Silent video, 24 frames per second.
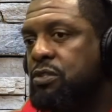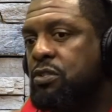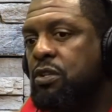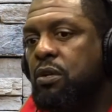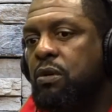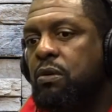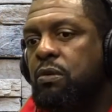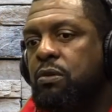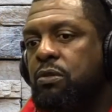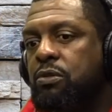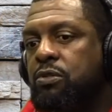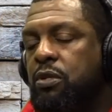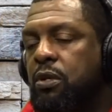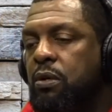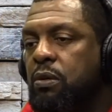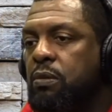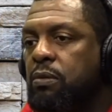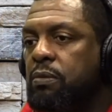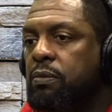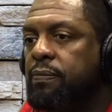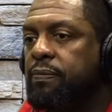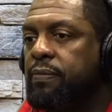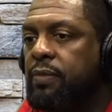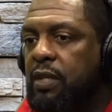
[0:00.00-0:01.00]
So
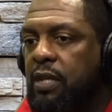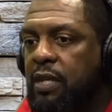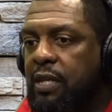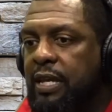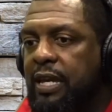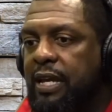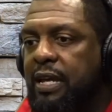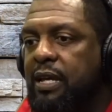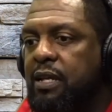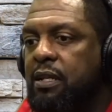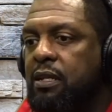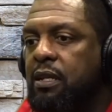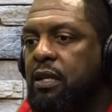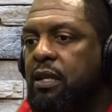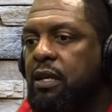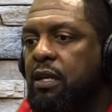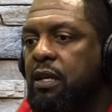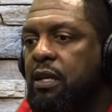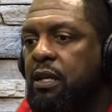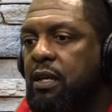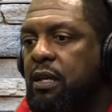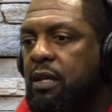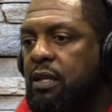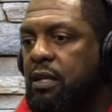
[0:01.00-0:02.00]
again,
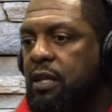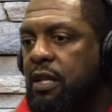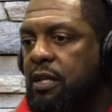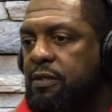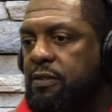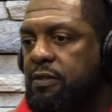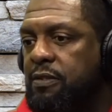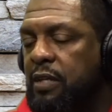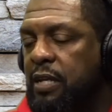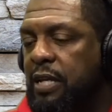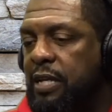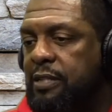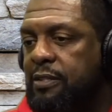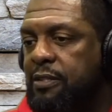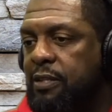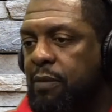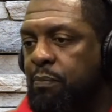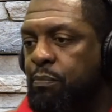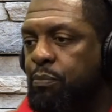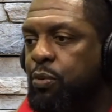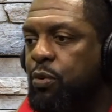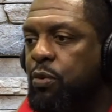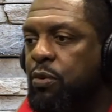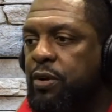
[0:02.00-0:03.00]
it's
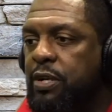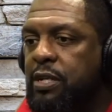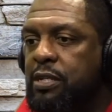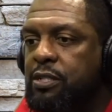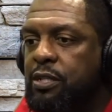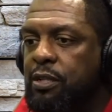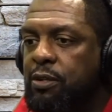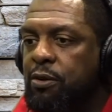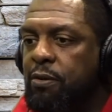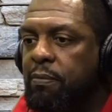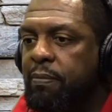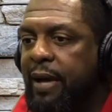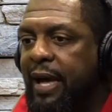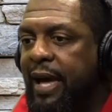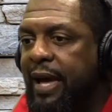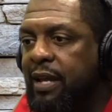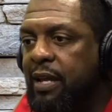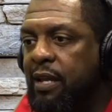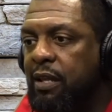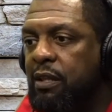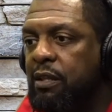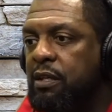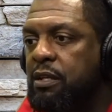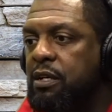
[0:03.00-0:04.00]
important to go
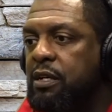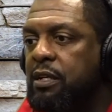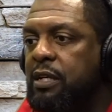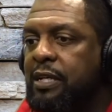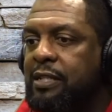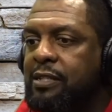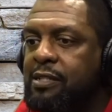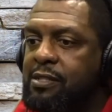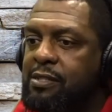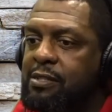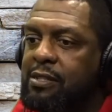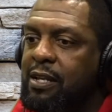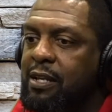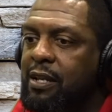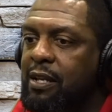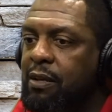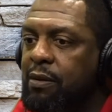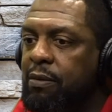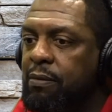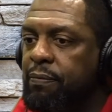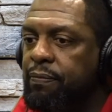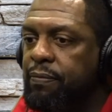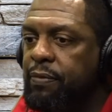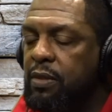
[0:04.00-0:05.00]
back and look and to
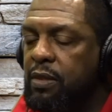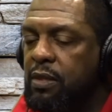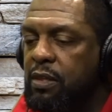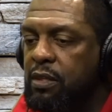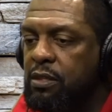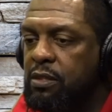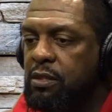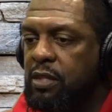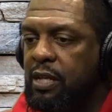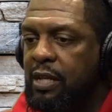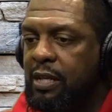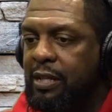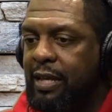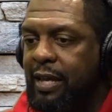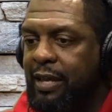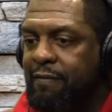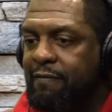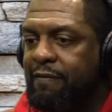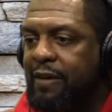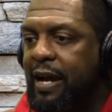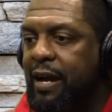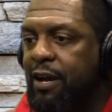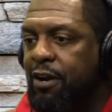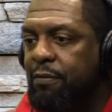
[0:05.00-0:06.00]
study the
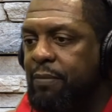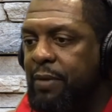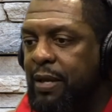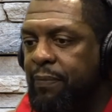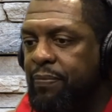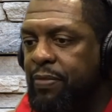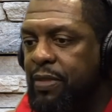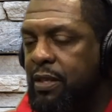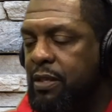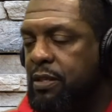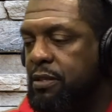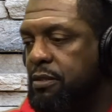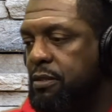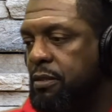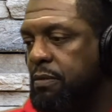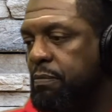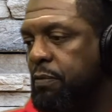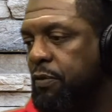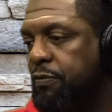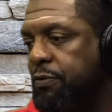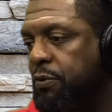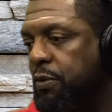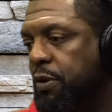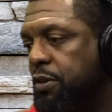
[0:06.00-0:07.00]
environment
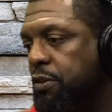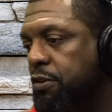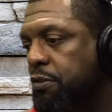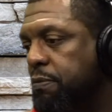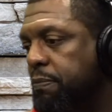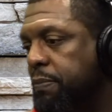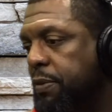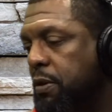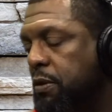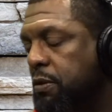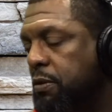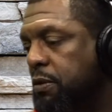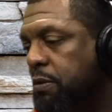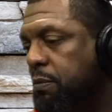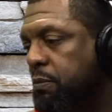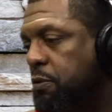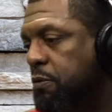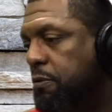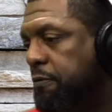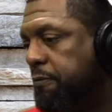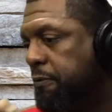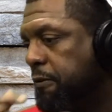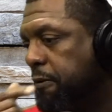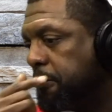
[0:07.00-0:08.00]
before you build and
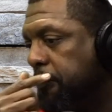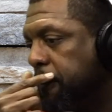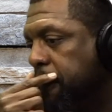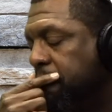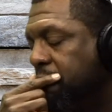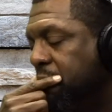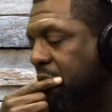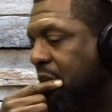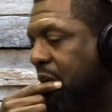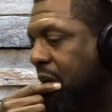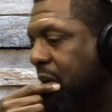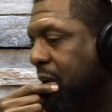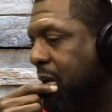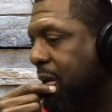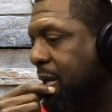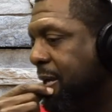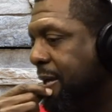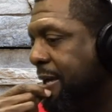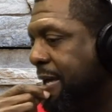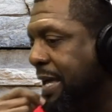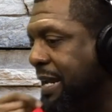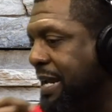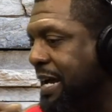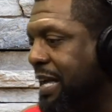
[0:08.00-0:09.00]
move forward.
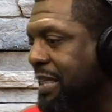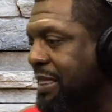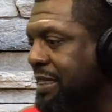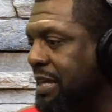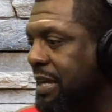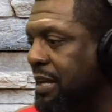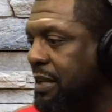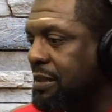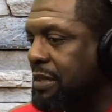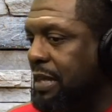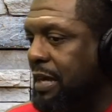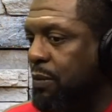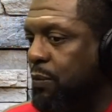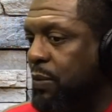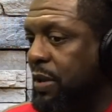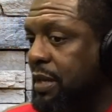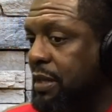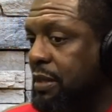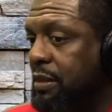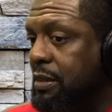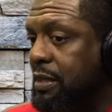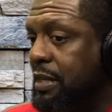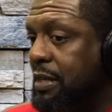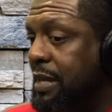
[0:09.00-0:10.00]
And I think that we
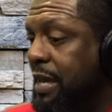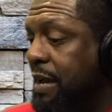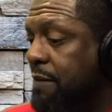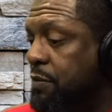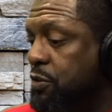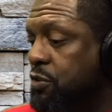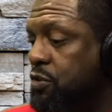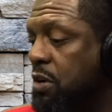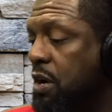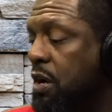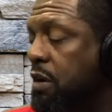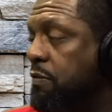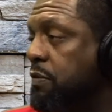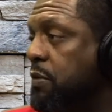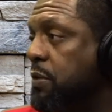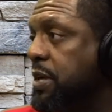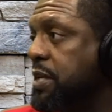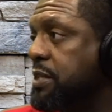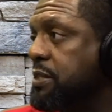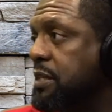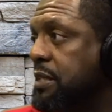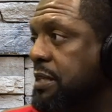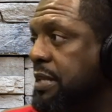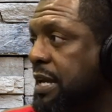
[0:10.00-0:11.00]
can then have a strong
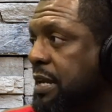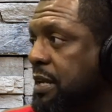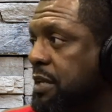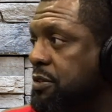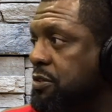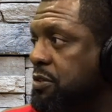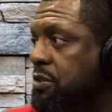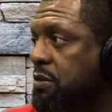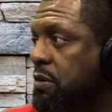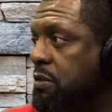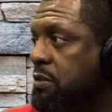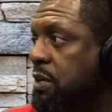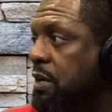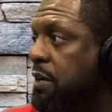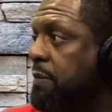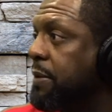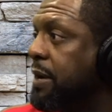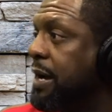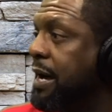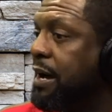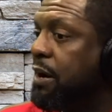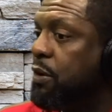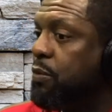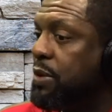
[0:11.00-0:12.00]
voice in that as too, and talking
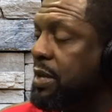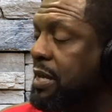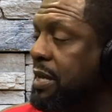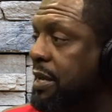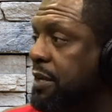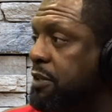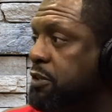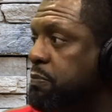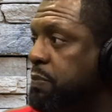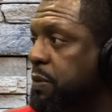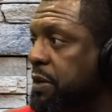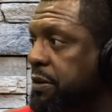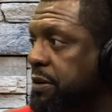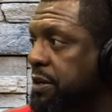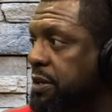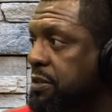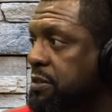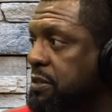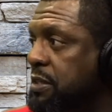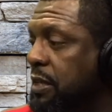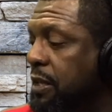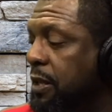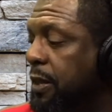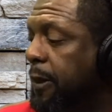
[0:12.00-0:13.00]
about how we
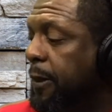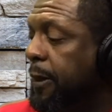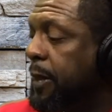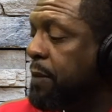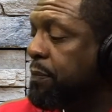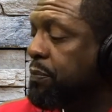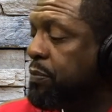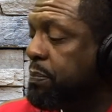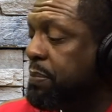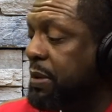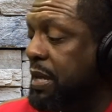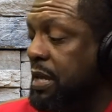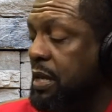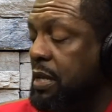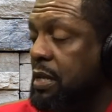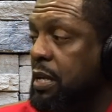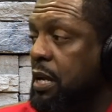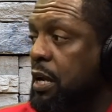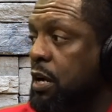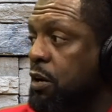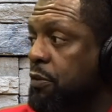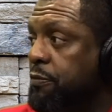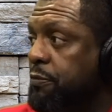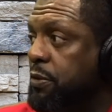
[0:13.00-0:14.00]
experience it, being
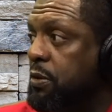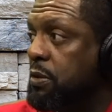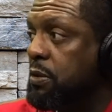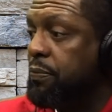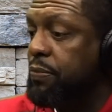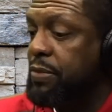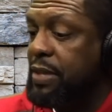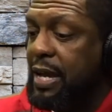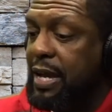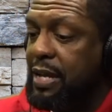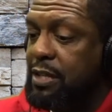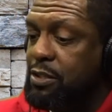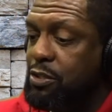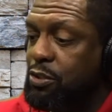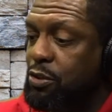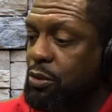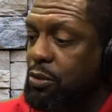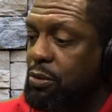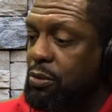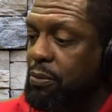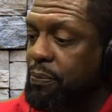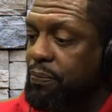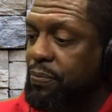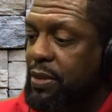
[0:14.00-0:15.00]
careful not
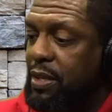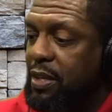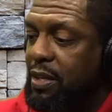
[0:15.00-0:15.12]
to